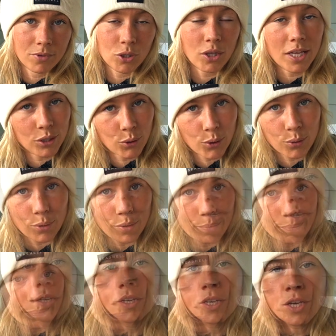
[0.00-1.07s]
So let's go through
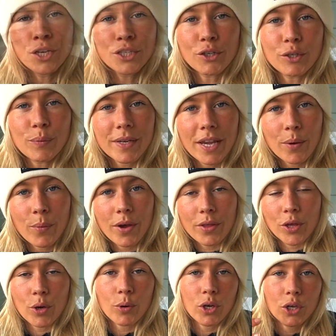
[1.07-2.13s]
them. So to begin with,
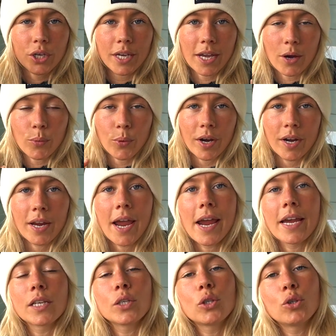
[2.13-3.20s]
you're looking at wearing
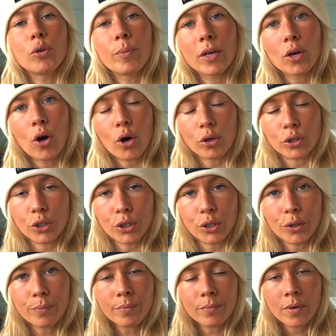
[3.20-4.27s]
a swimming
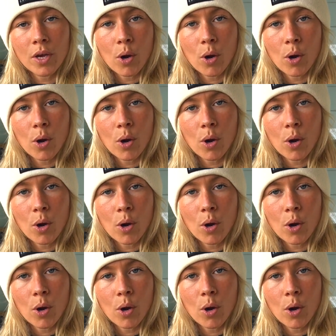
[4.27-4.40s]
costume,